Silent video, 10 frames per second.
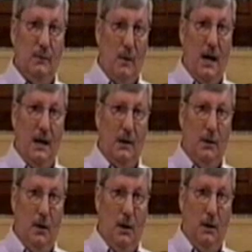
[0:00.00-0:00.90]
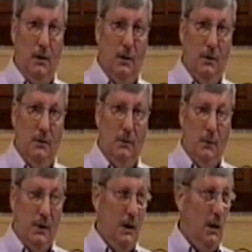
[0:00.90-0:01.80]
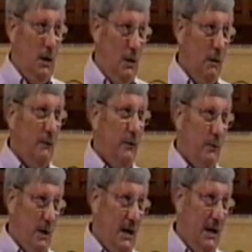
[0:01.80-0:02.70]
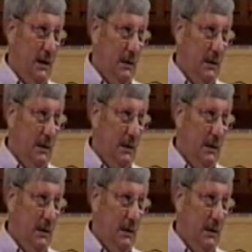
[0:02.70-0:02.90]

riding along. We're not along for the ride.